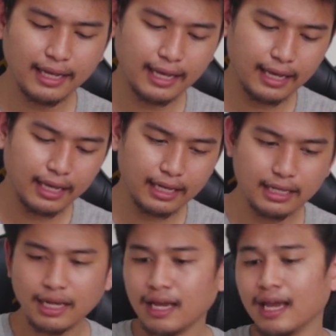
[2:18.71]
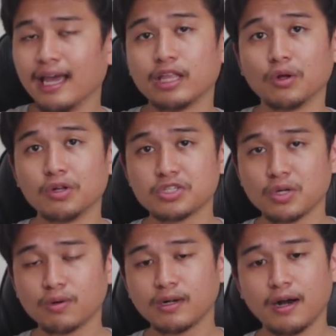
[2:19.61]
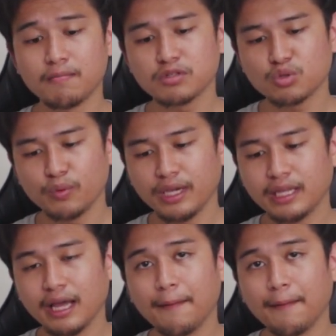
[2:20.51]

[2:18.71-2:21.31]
and it also comes with